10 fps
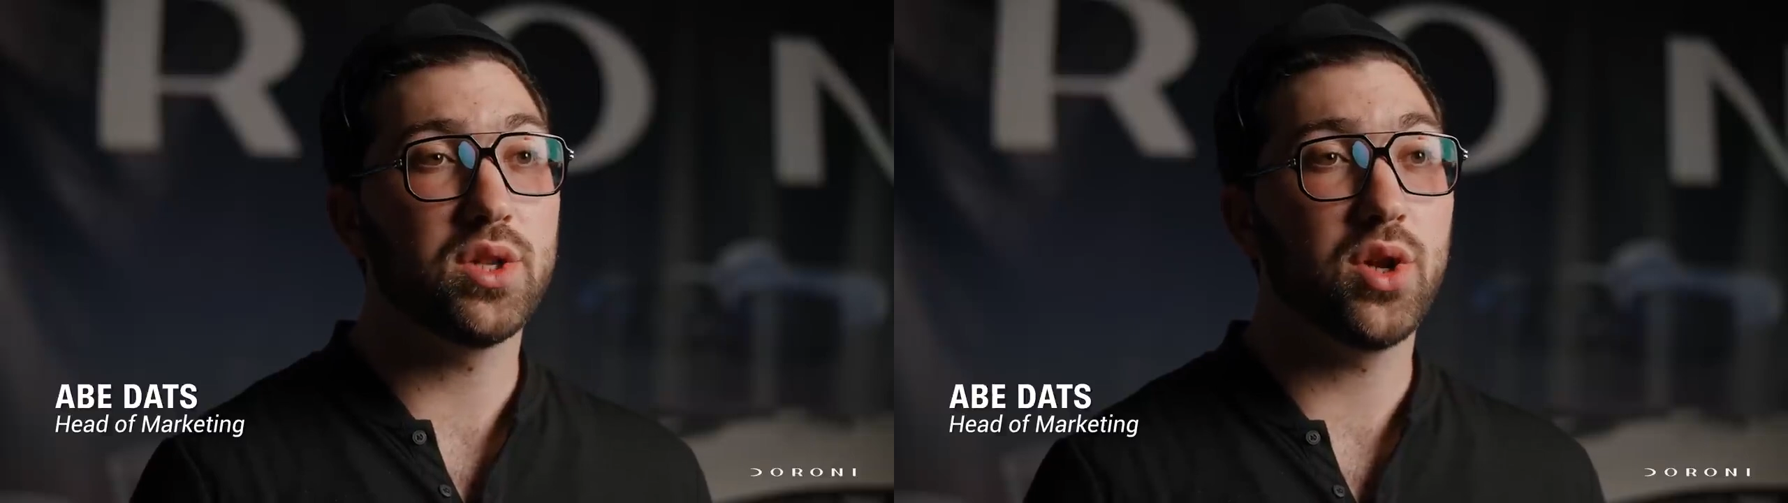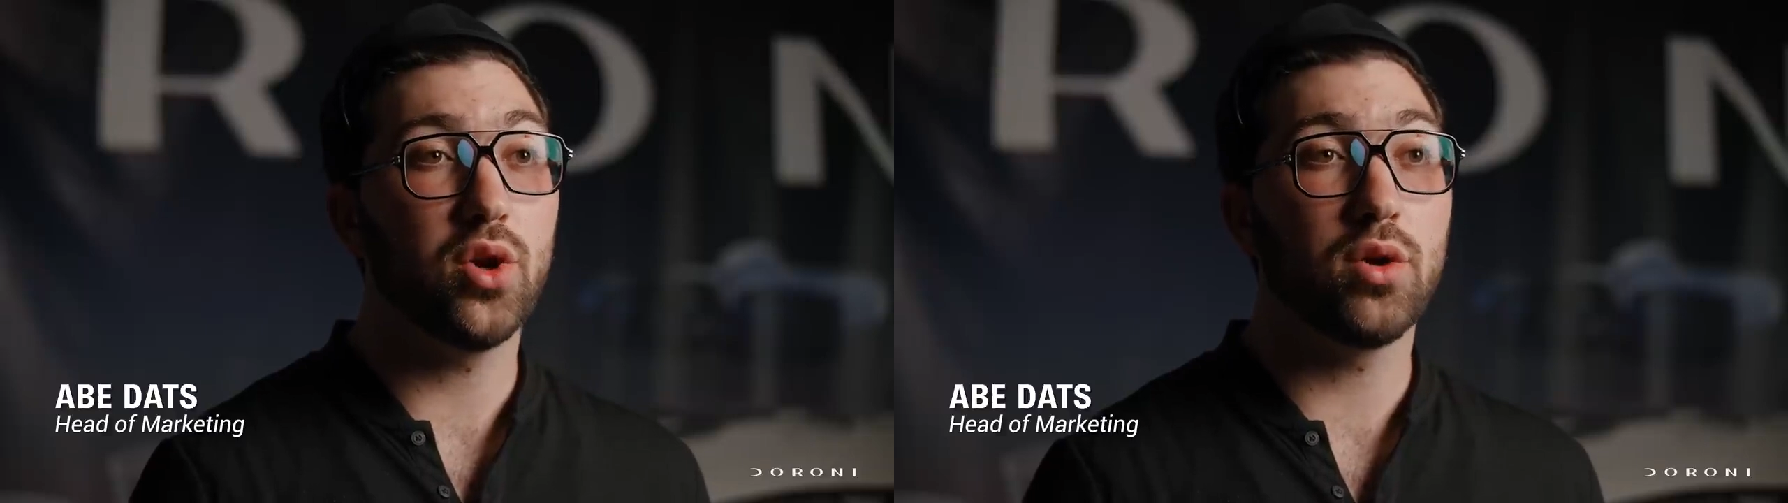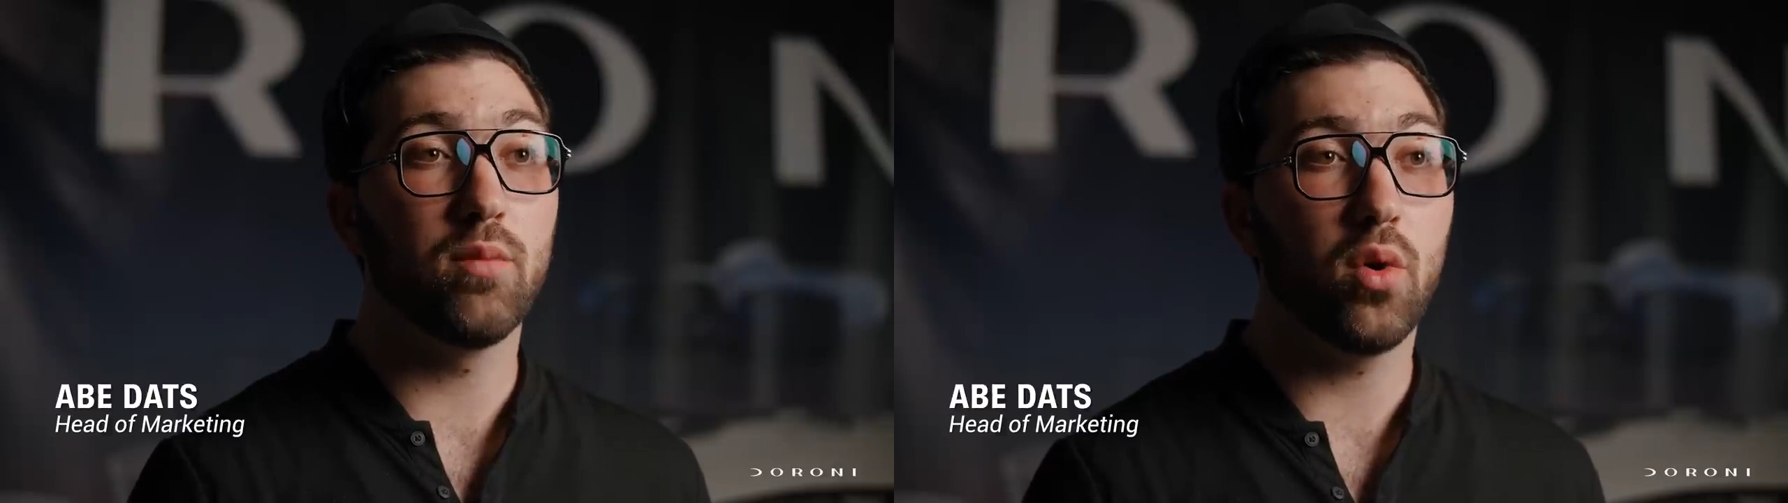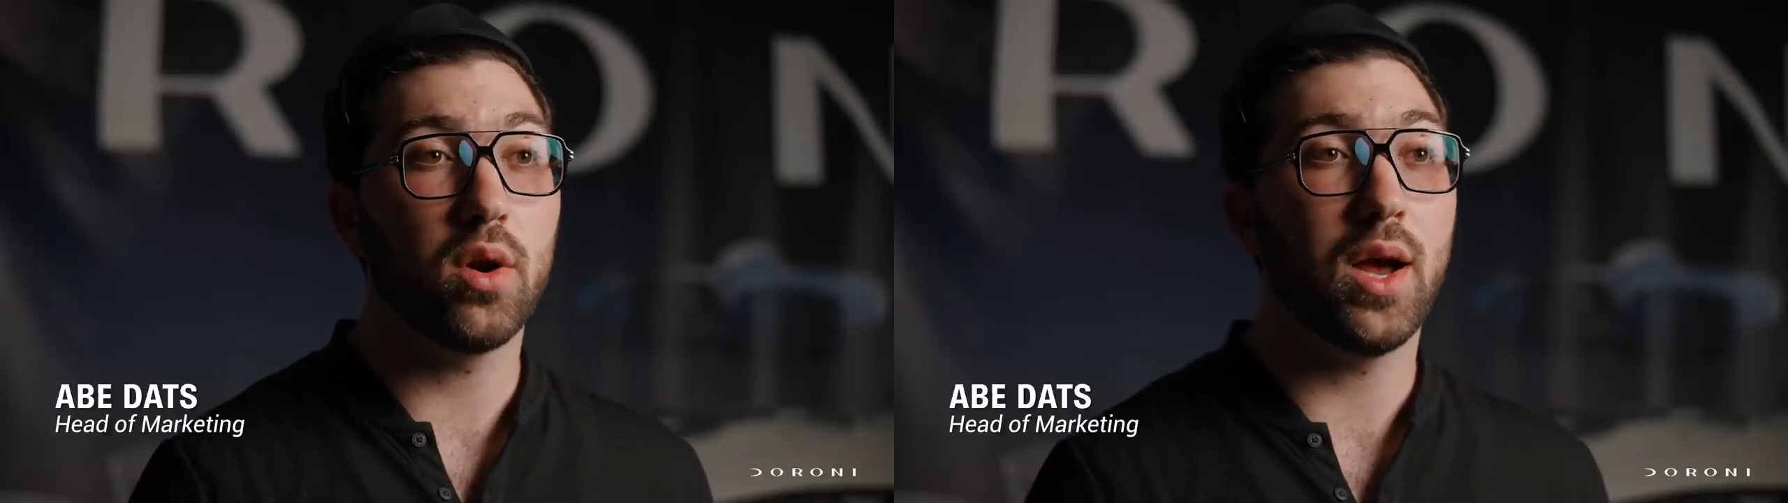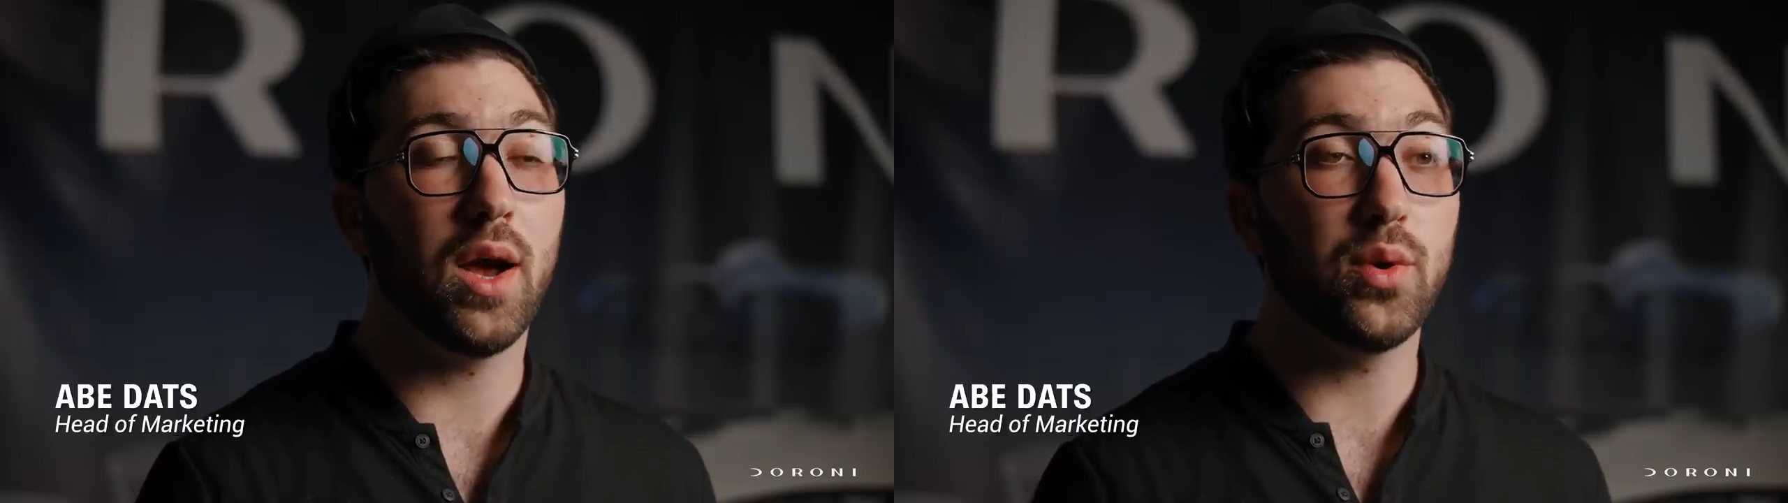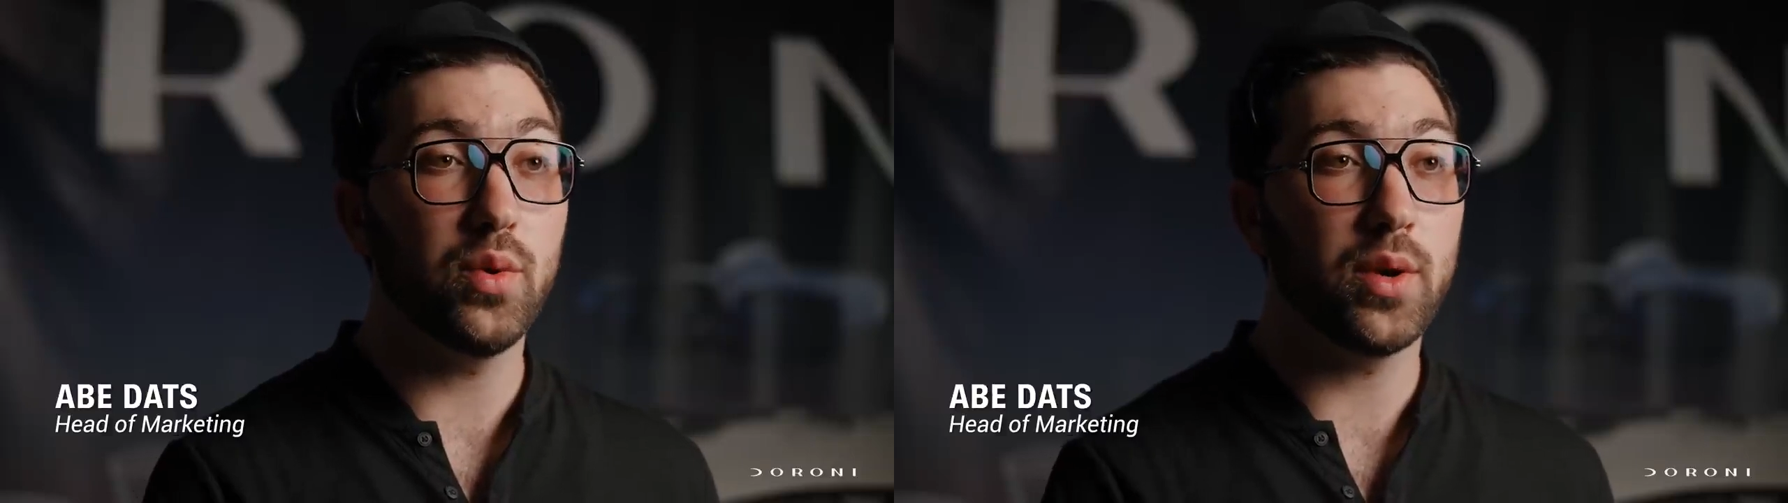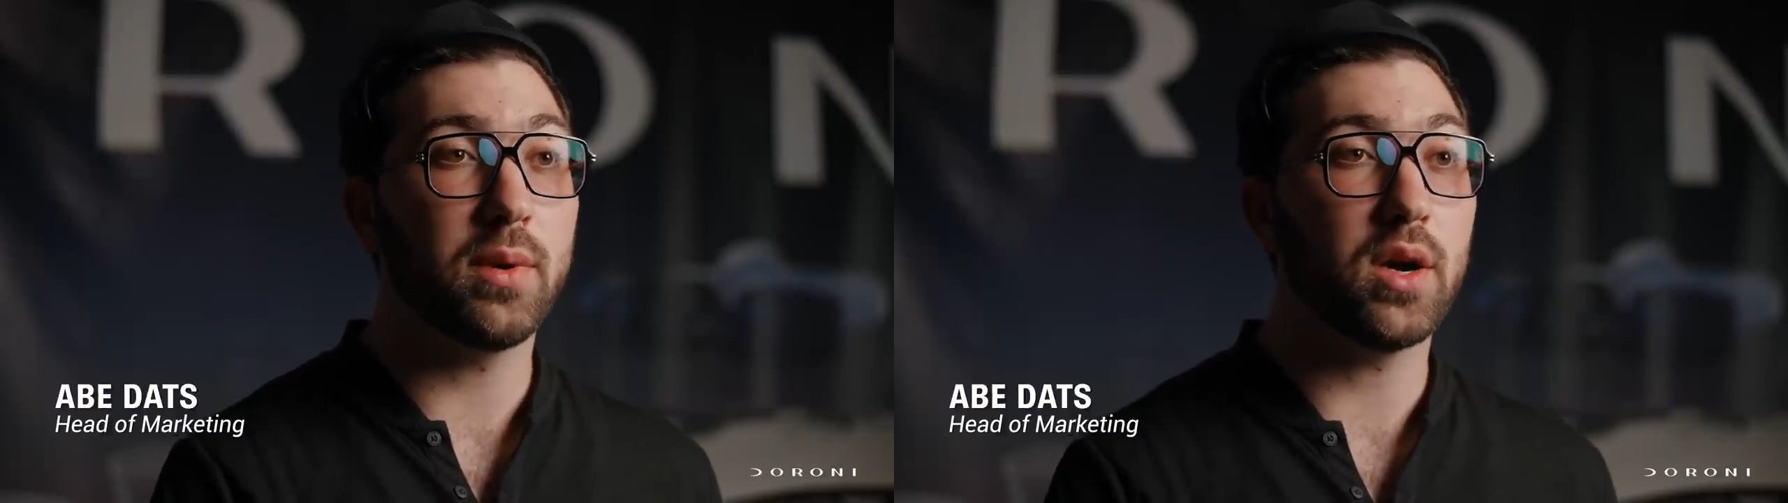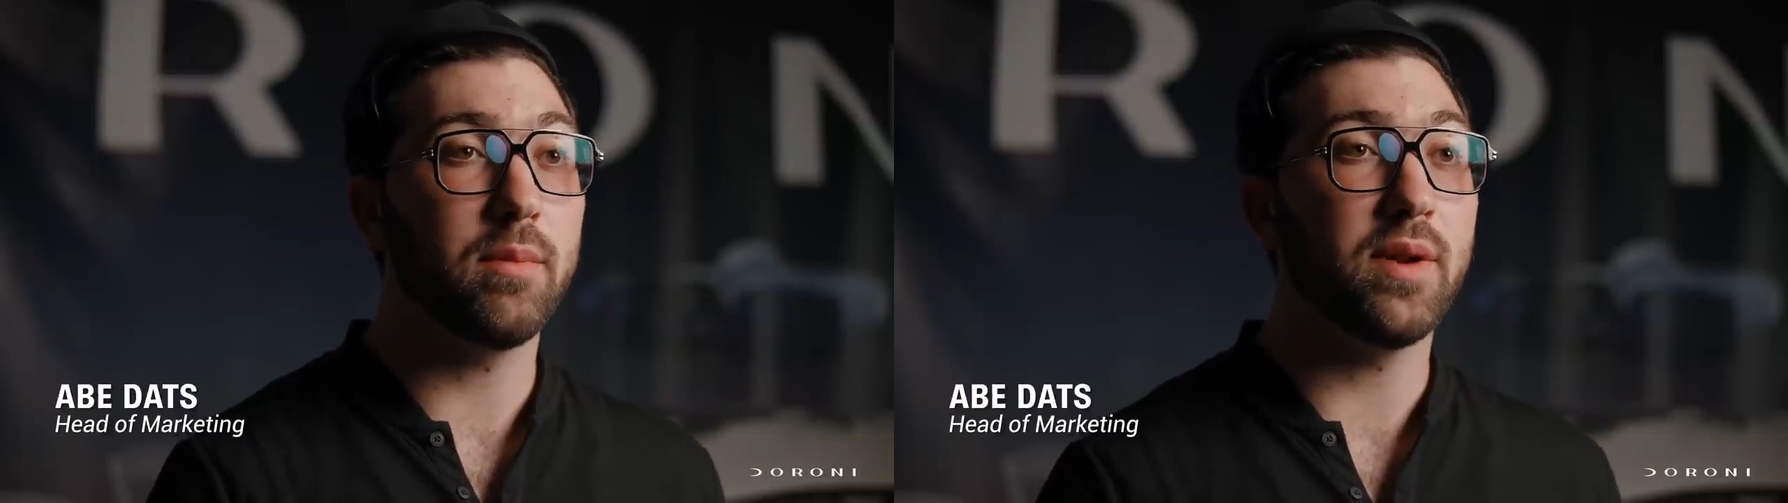to learn more how you can become